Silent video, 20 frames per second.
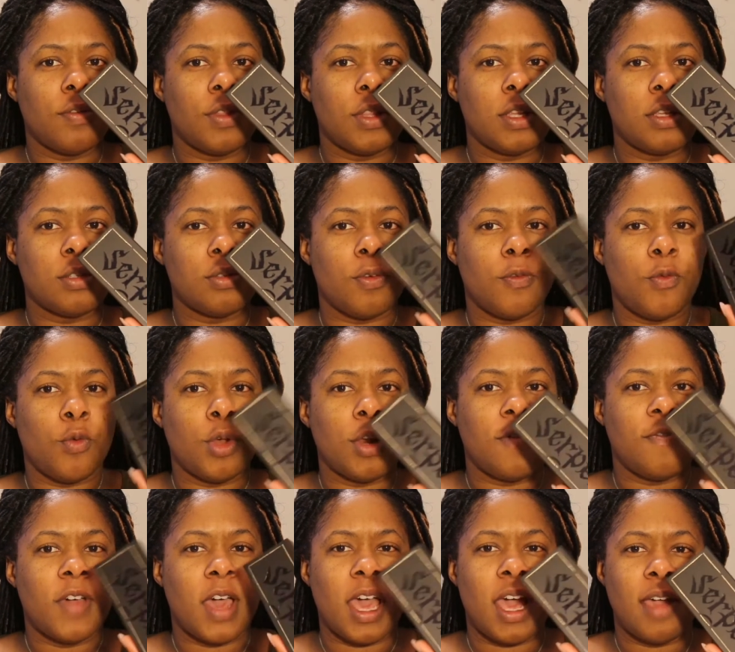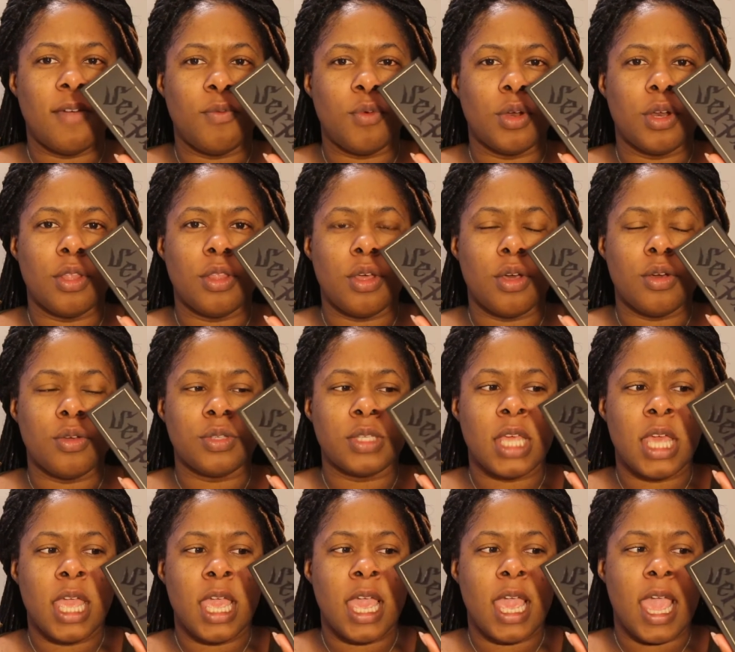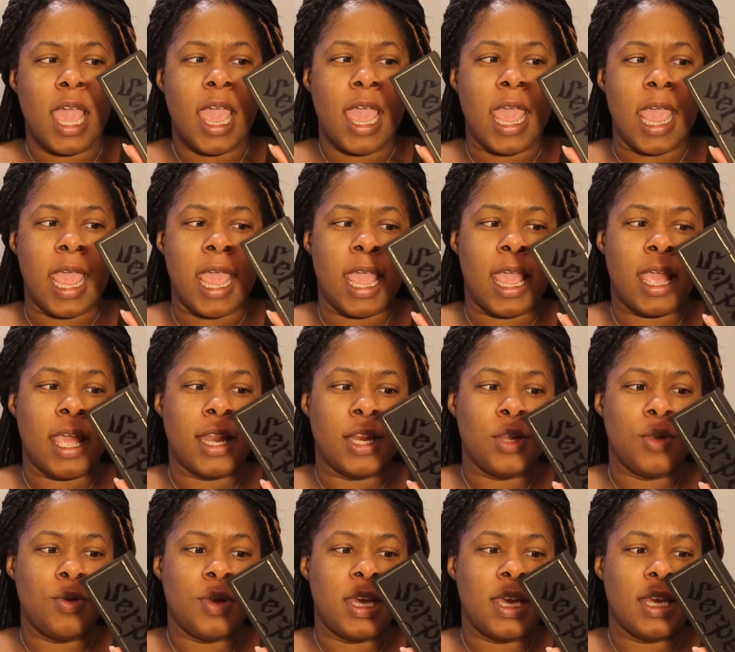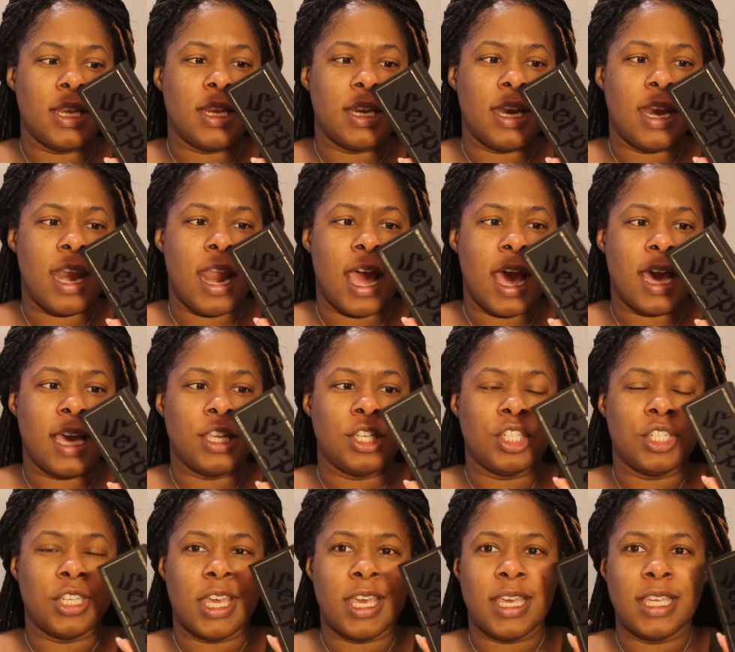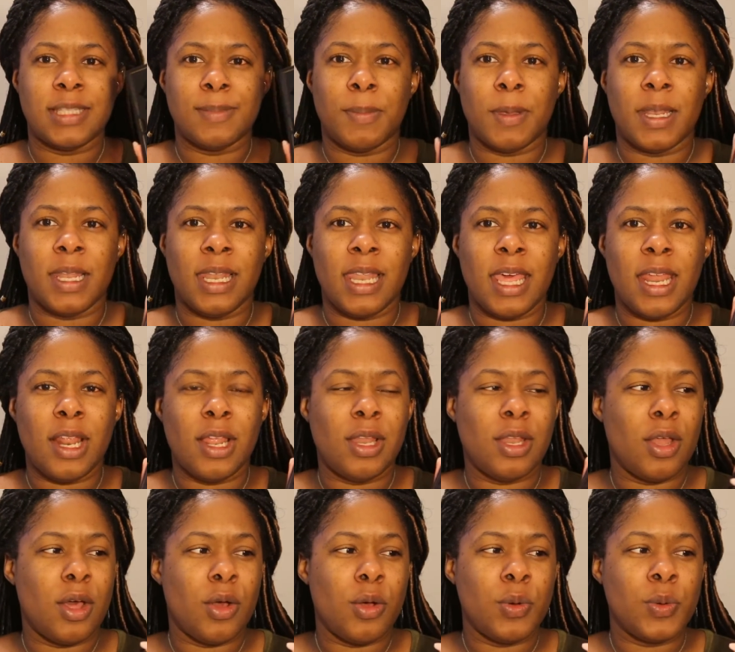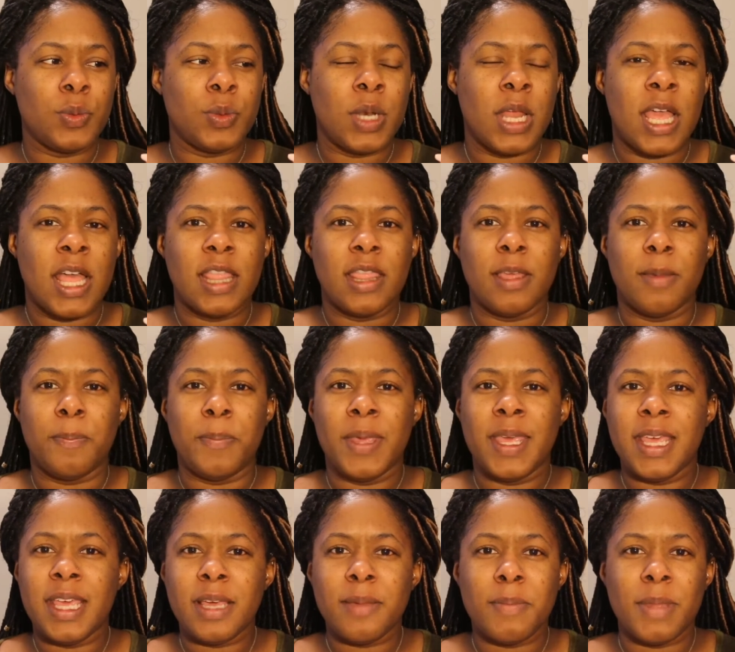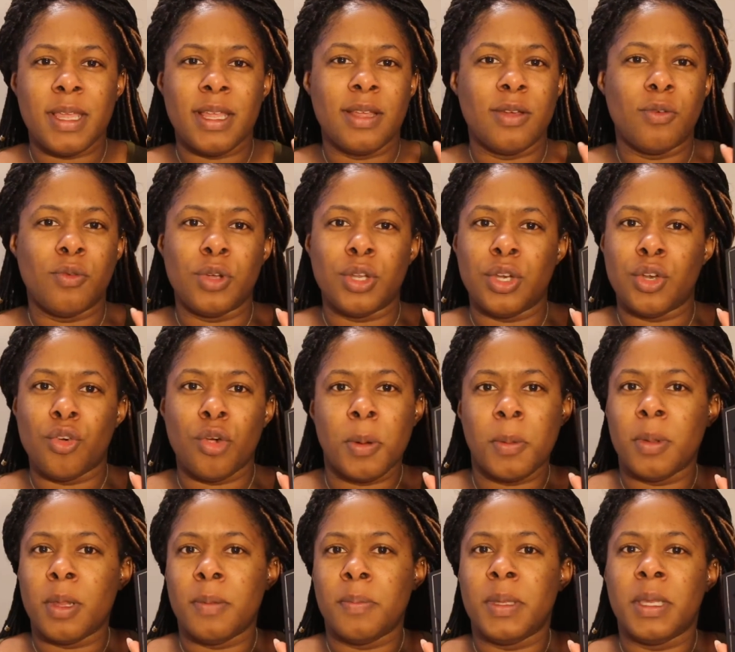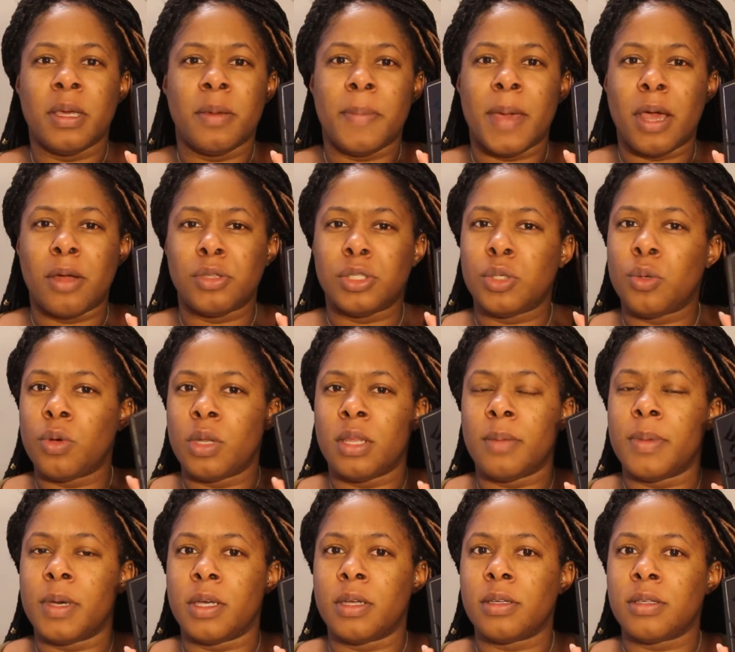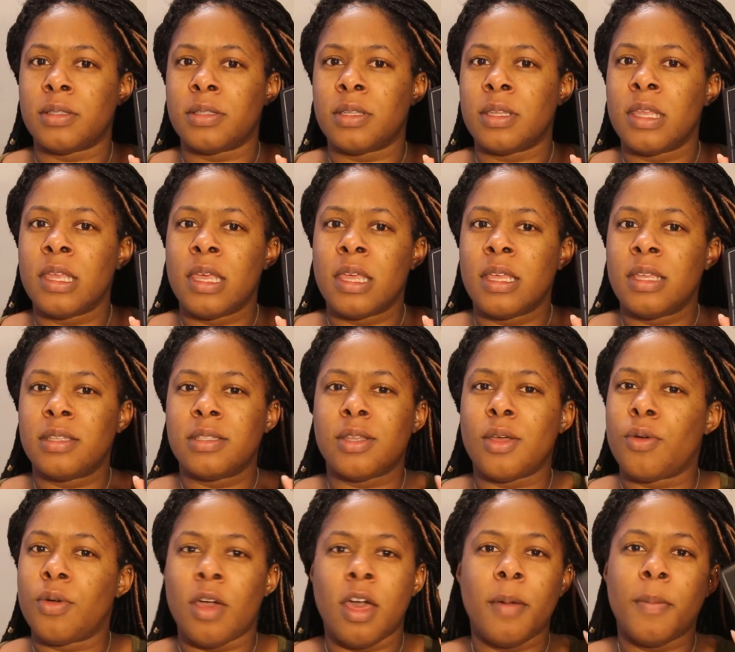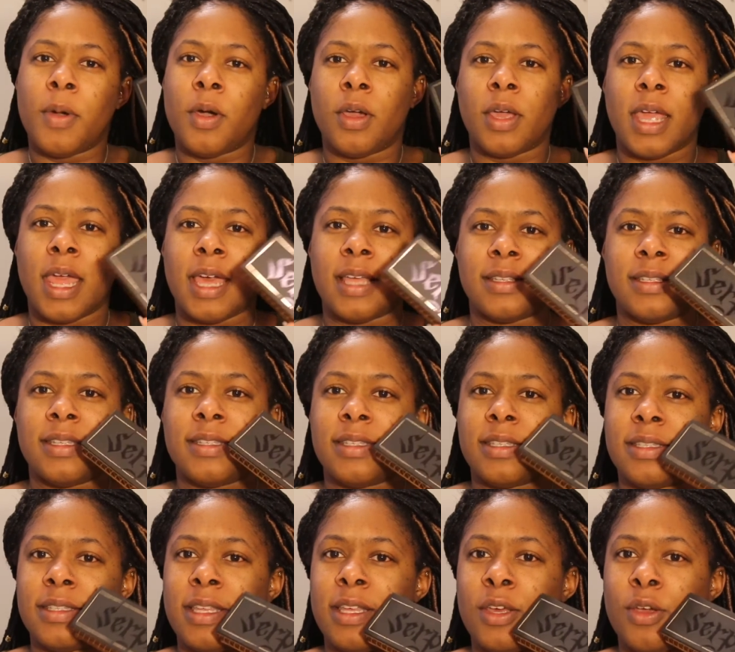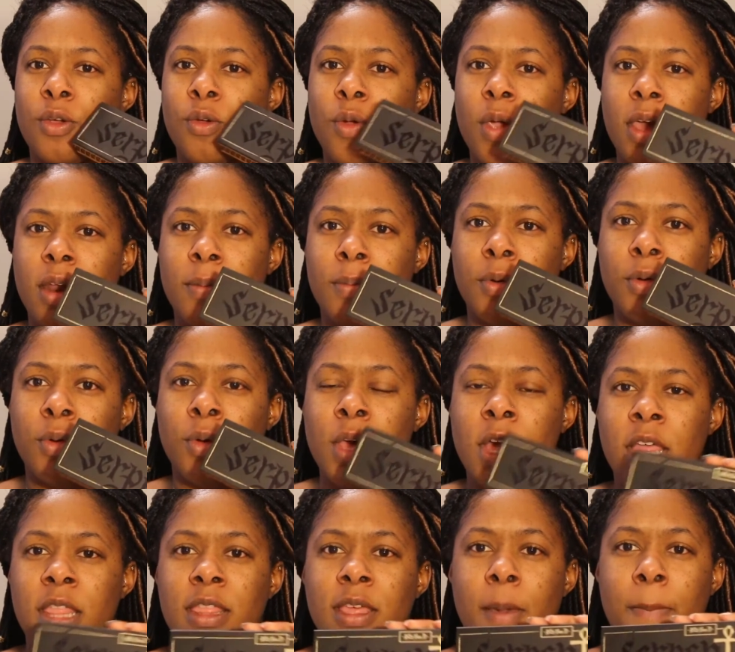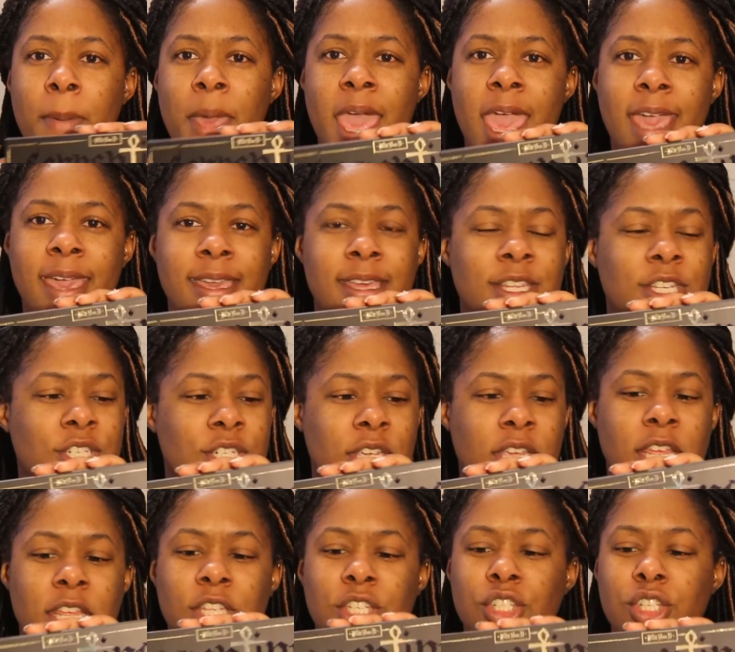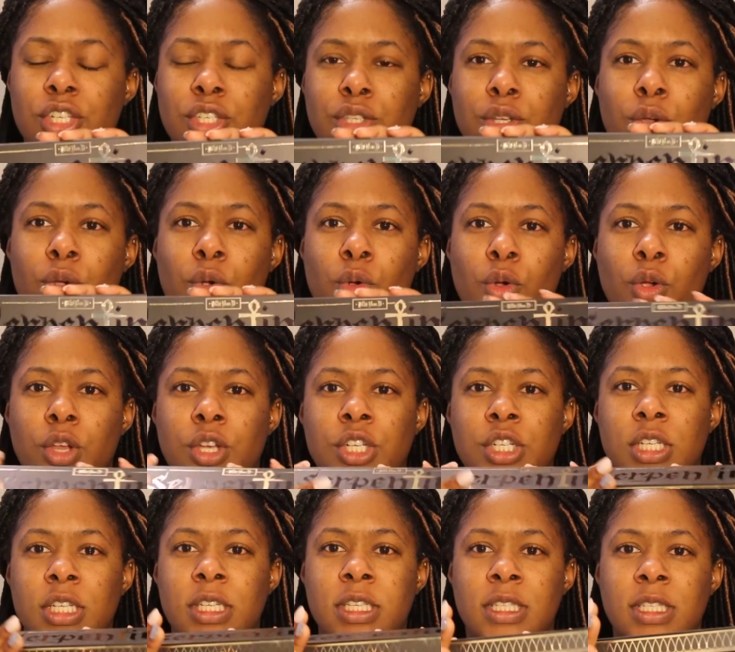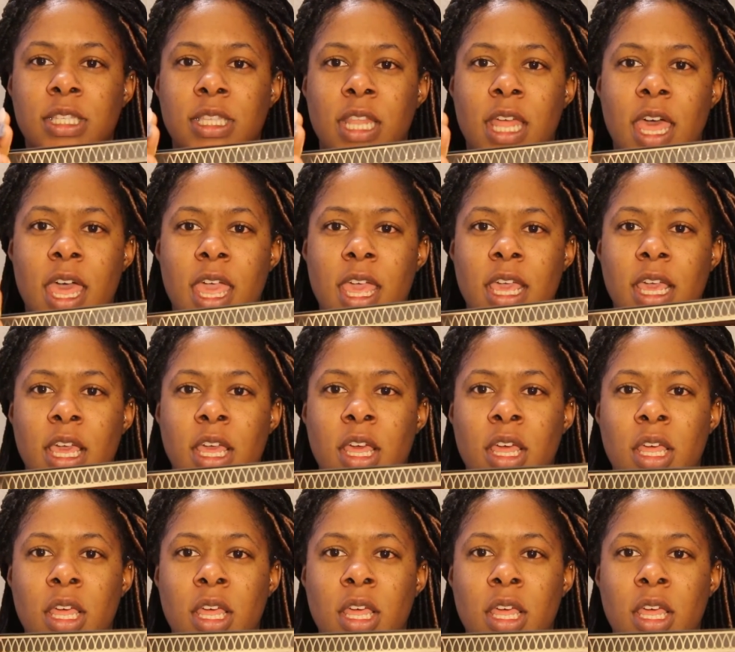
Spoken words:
this, or $45, one of those, and you get 9 shades. But let alone the pigment would normally be about 20 bucks. So come on, guys, this is incredible. The packaging is just gorgeous. Like,